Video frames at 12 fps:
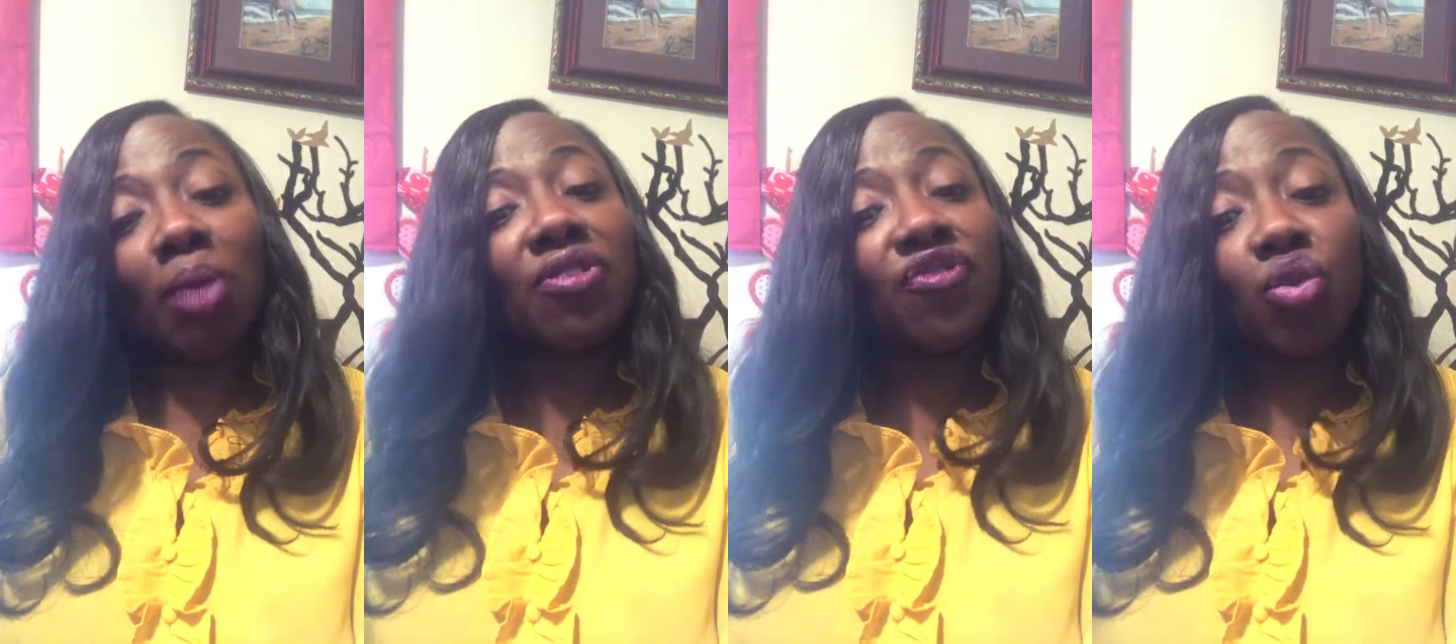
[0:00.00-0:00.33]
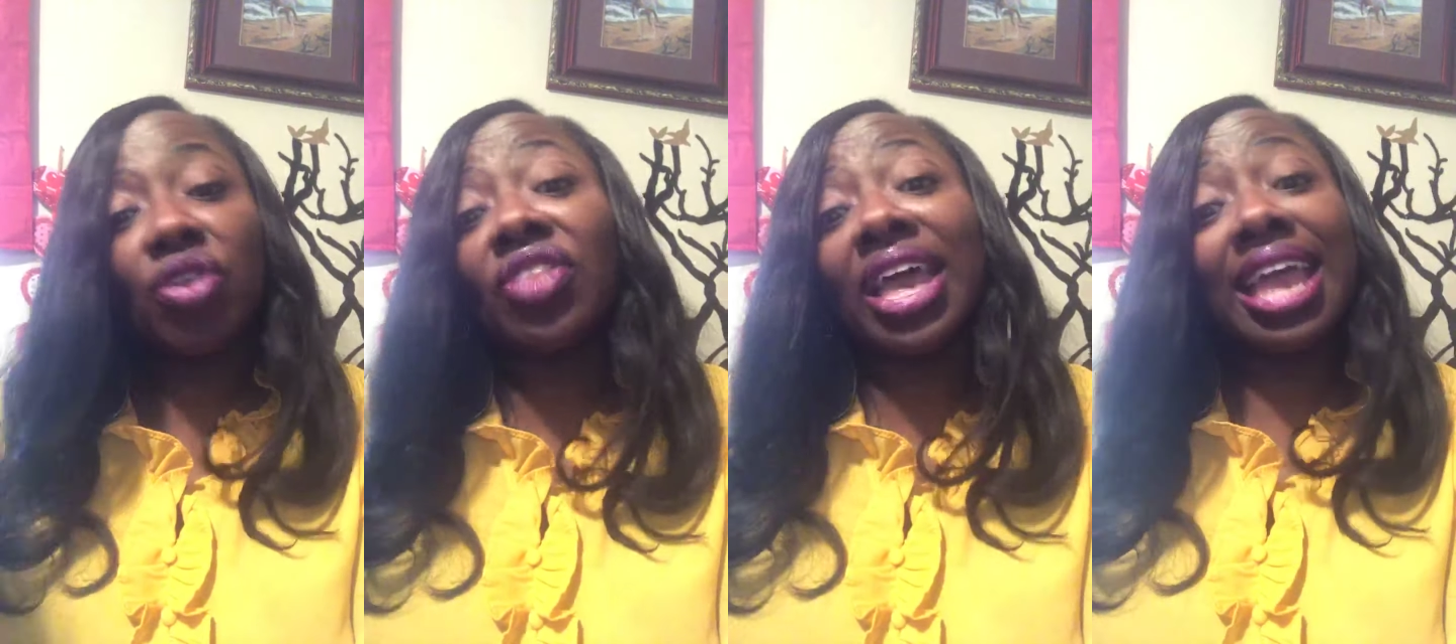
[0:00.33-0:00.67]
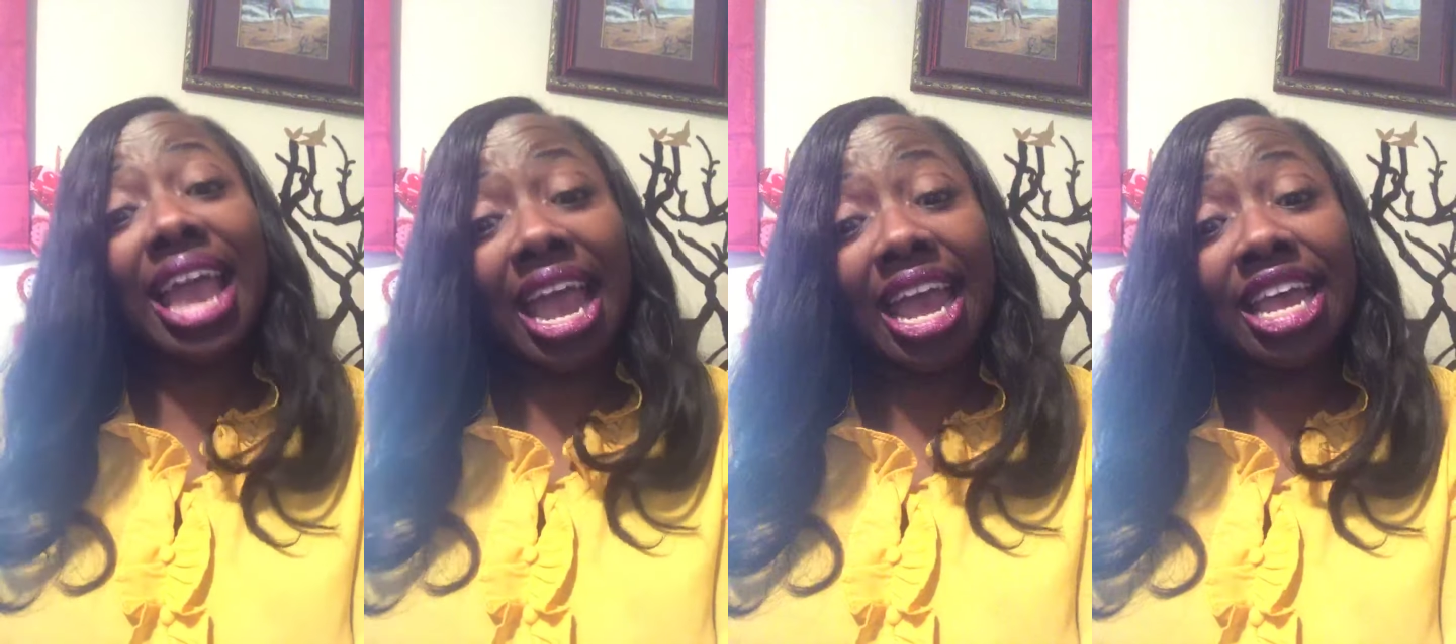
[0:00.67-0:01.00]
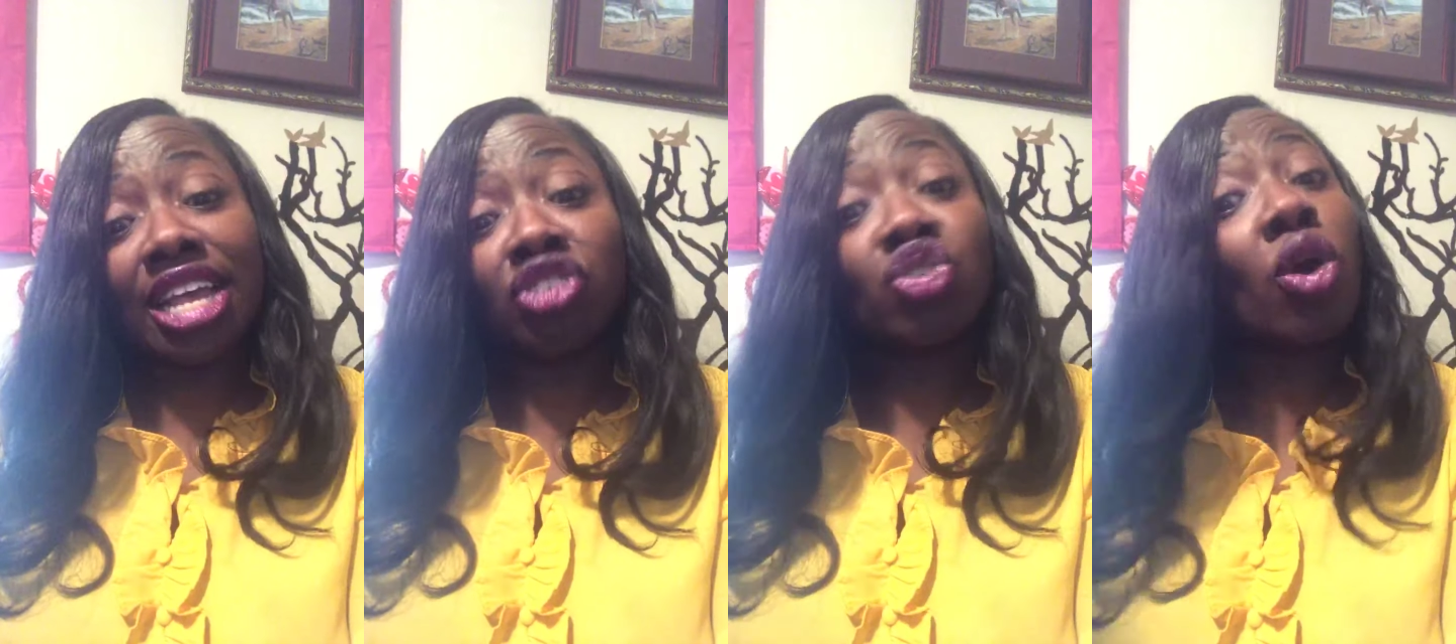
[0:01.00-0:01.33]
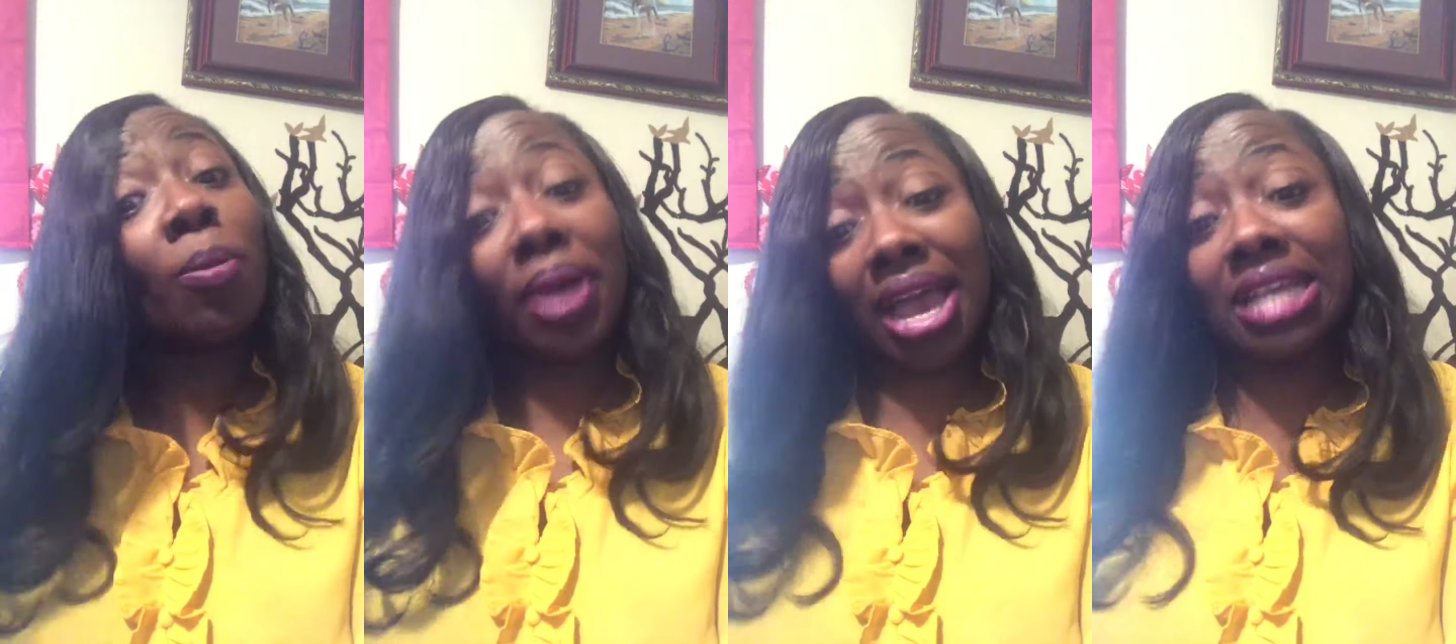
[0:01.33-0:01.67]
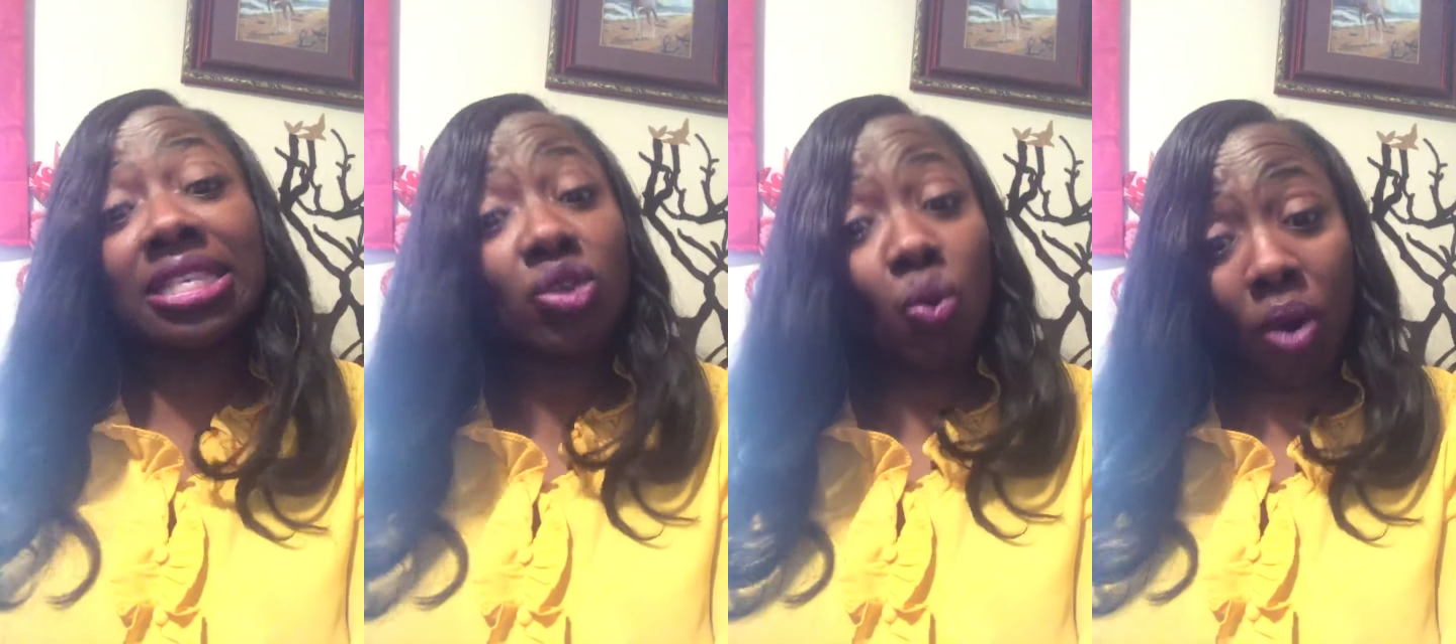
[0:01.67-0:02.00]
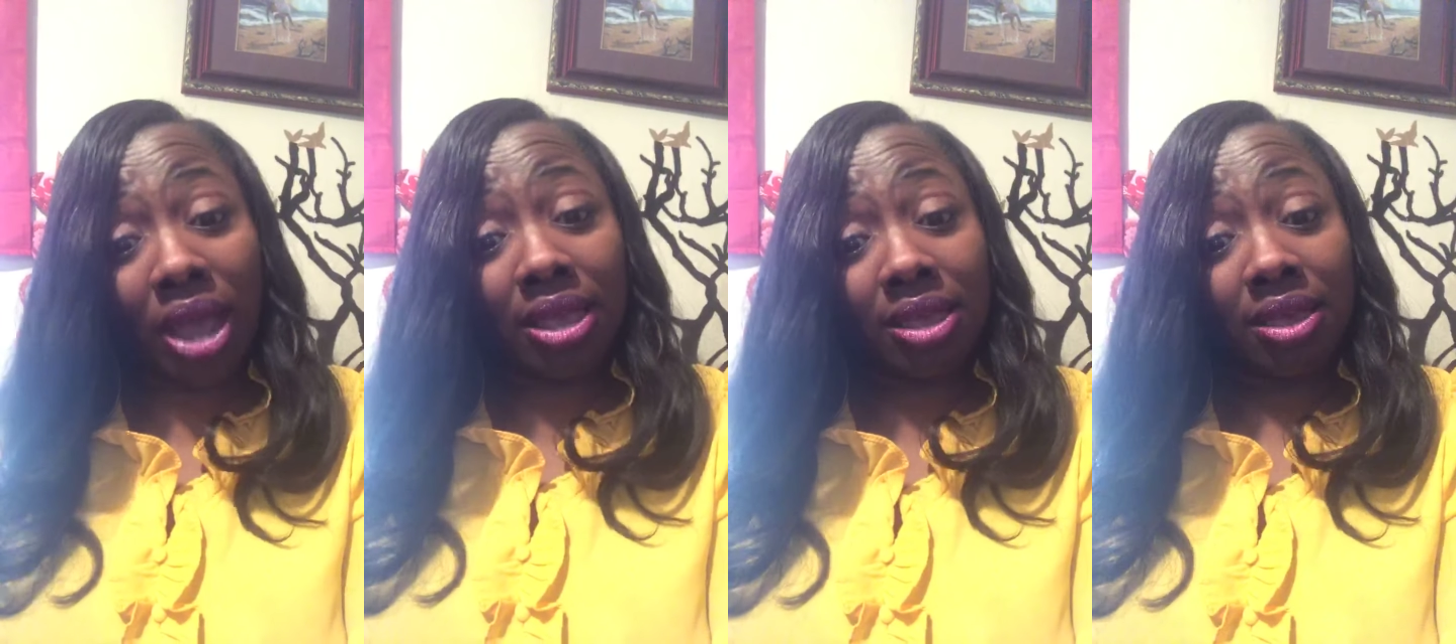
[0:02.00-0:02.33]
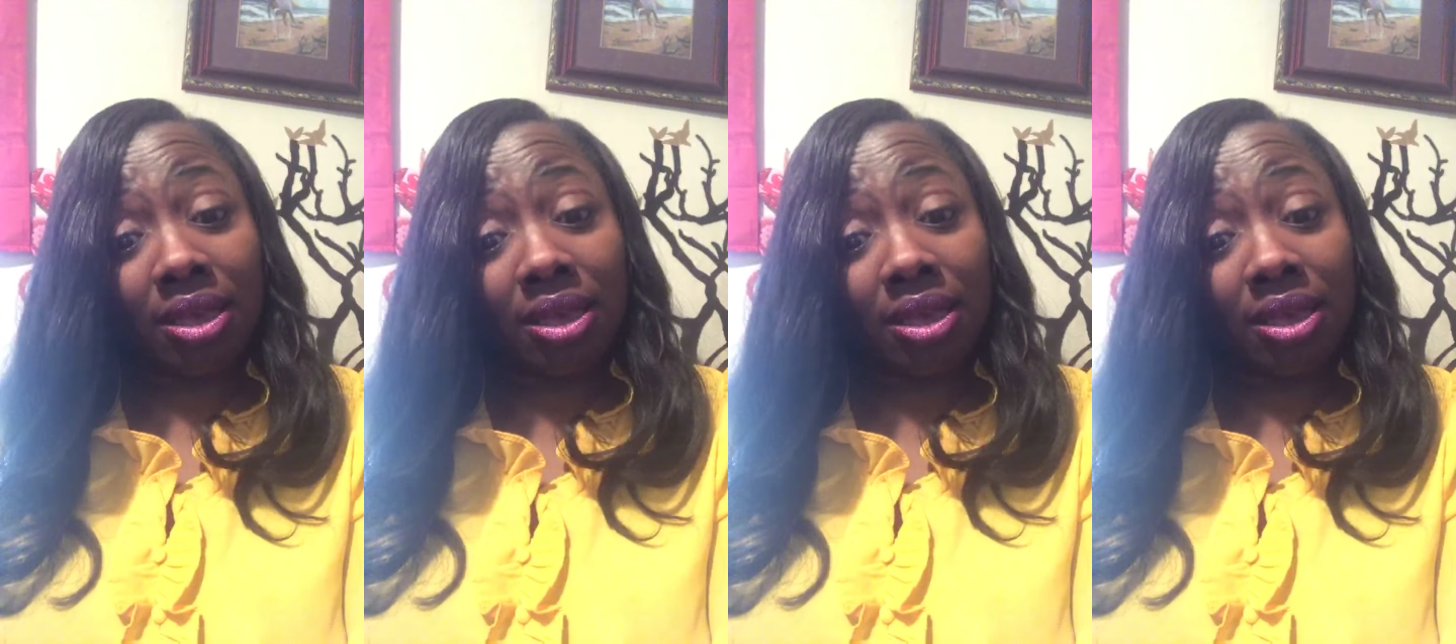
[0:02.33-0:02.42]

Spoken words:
before they aged or passed away.